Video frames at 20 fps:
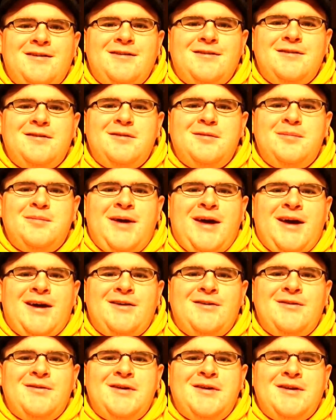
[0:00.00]

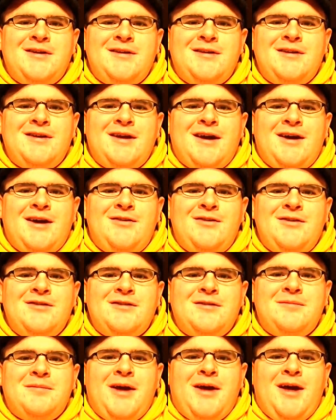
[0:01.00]
back when I was
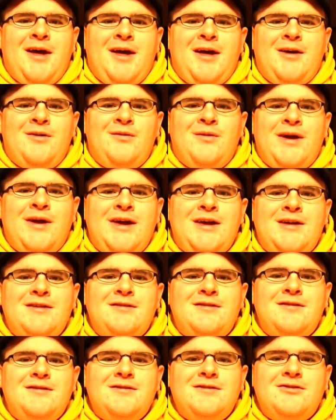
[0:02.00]
at my high
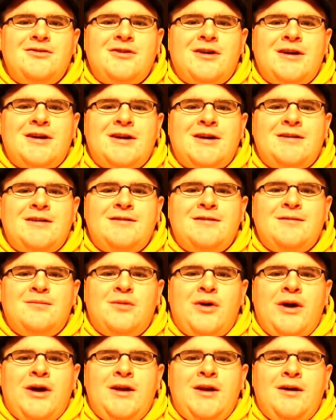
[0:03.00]
weight, trying to get some
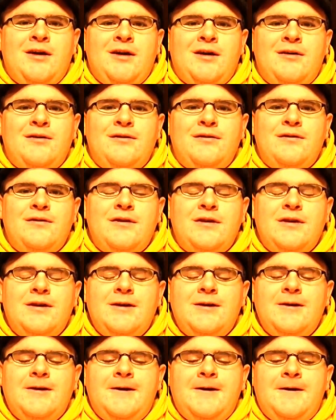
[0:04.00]
weight off,
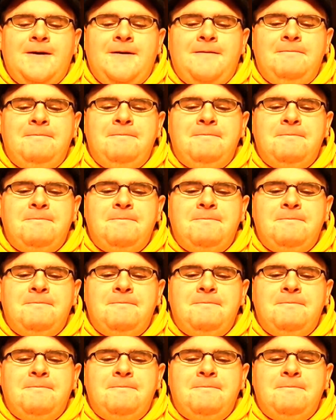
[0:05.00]
the